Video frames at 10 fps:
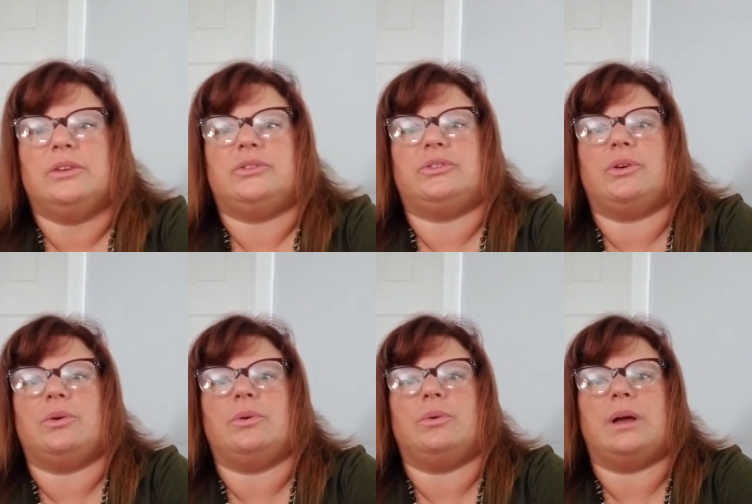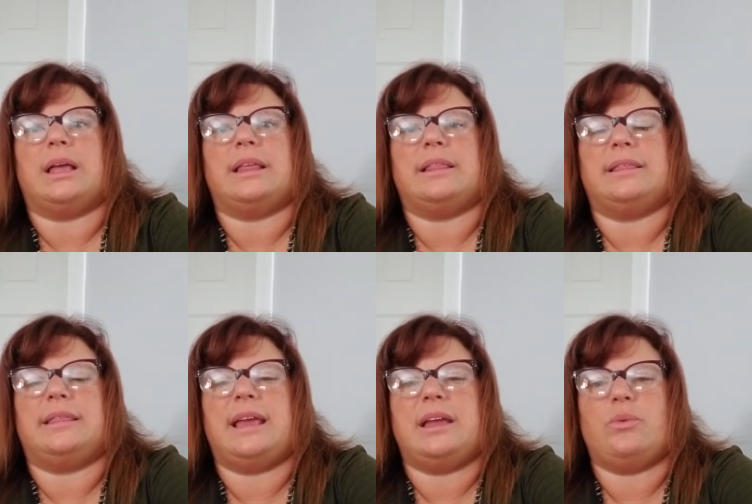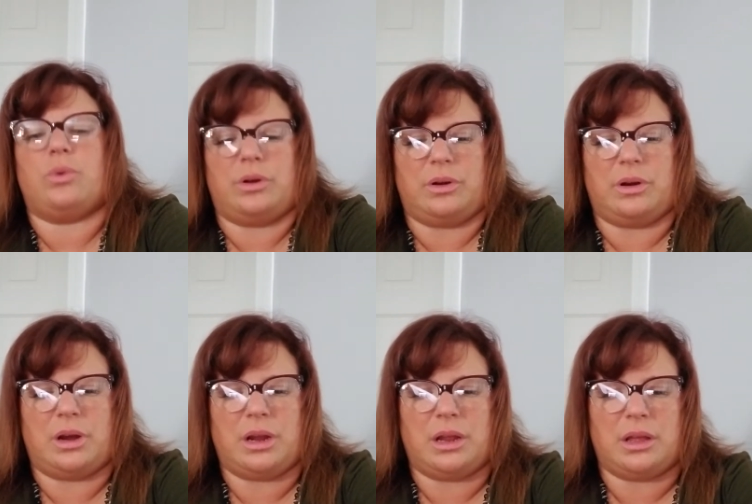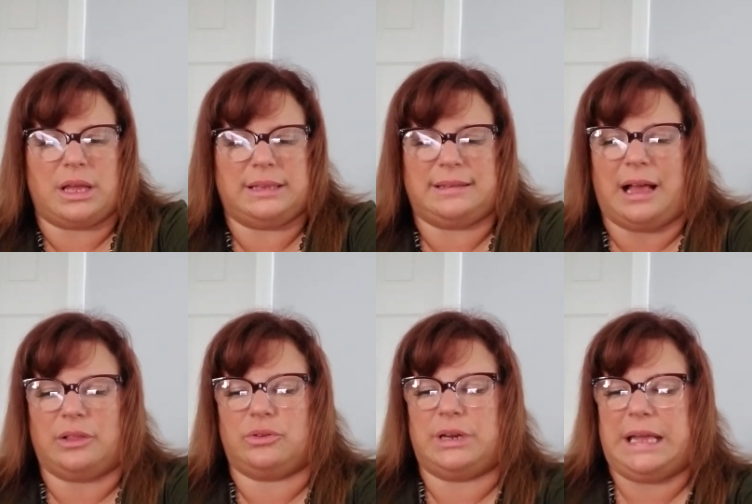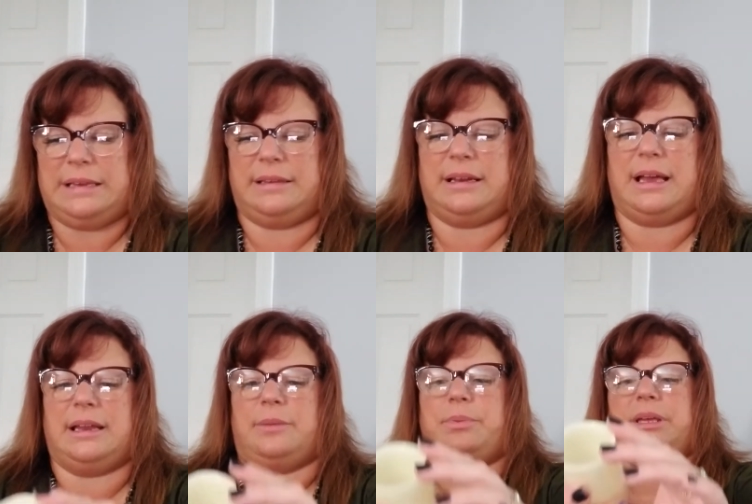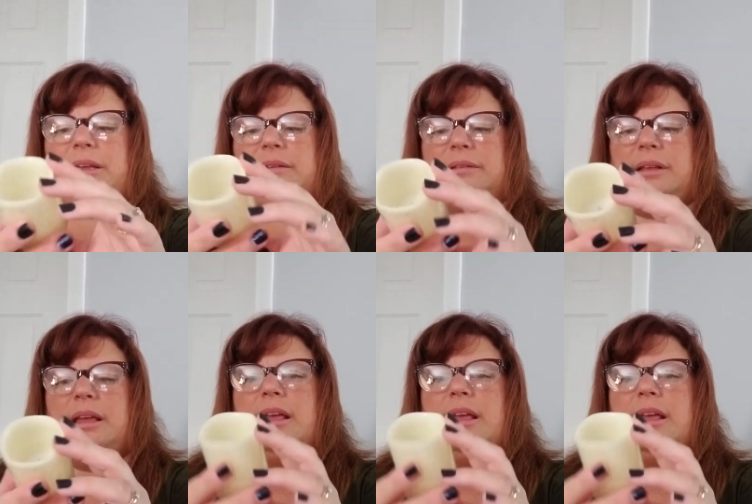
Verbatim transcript: So they were $1.99 a piece.